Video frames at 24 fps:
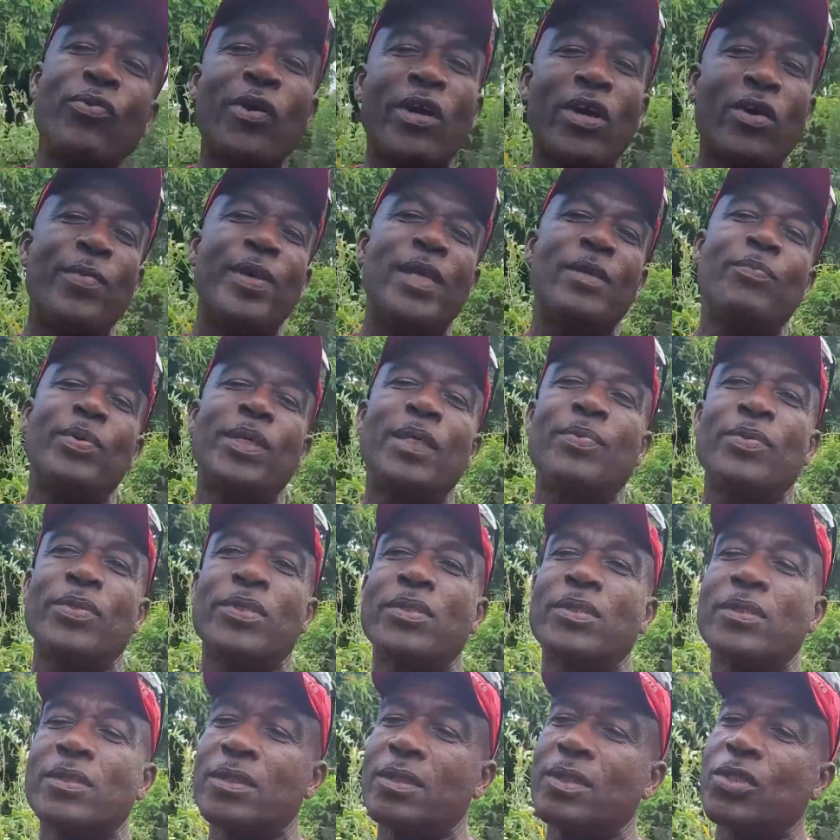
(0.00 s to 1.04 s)
recommend people
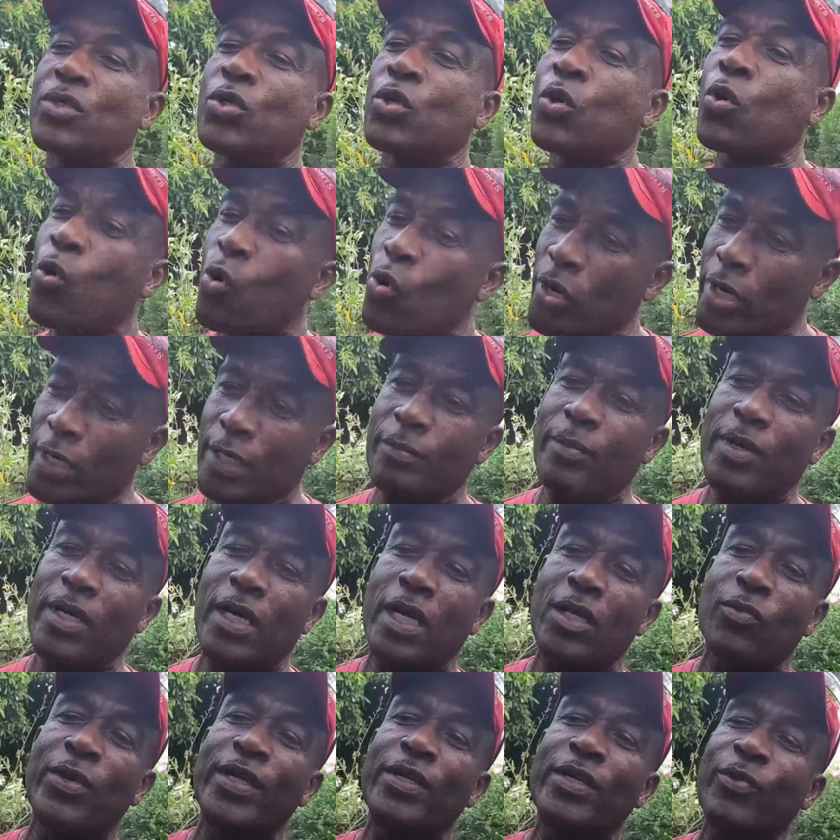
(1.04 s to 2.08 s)
to Google it,
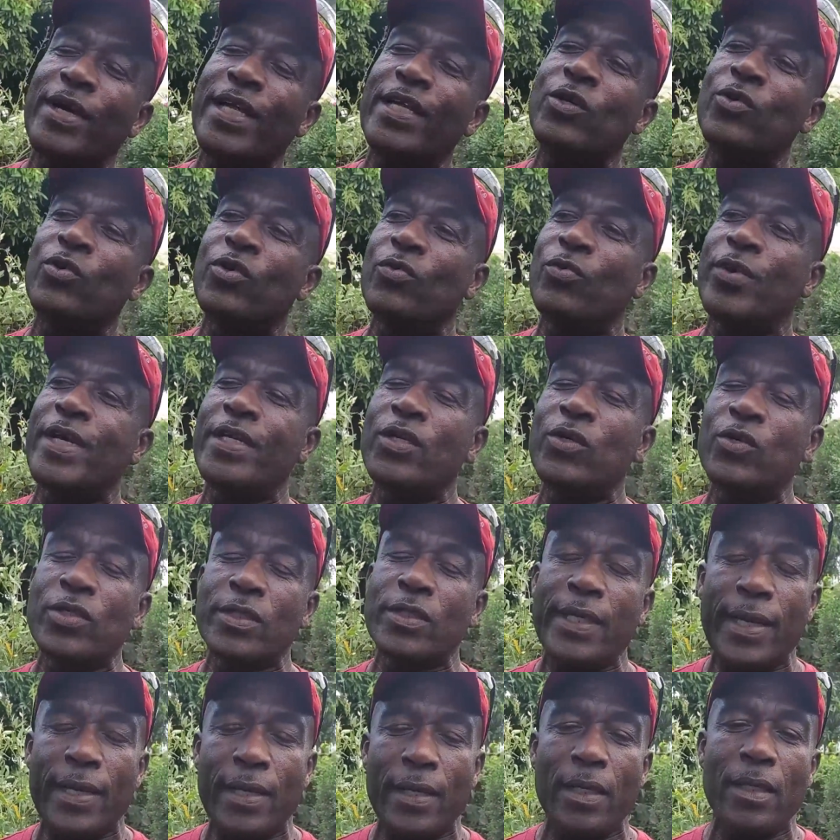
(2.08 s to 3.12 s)
because when you
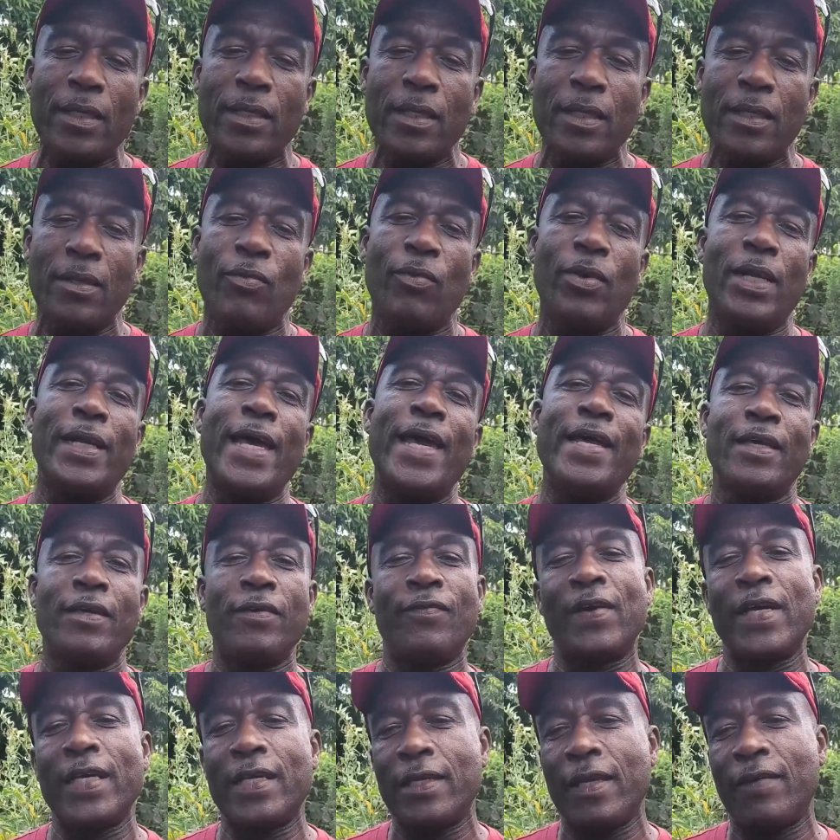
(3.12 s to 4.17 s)
tell, like
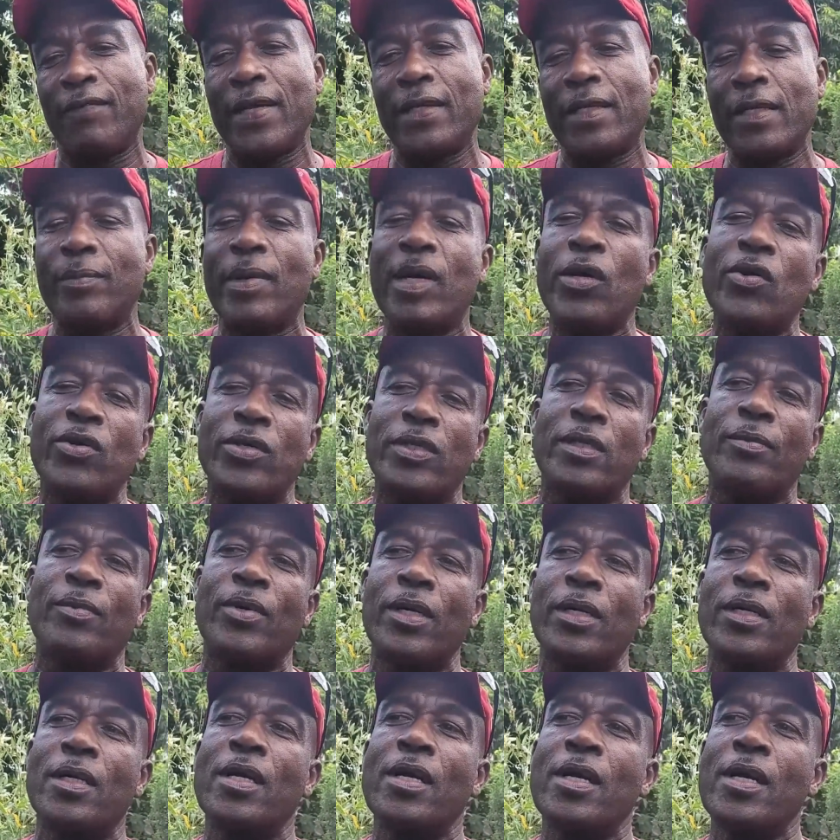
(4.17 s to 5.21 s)
if I tell my customer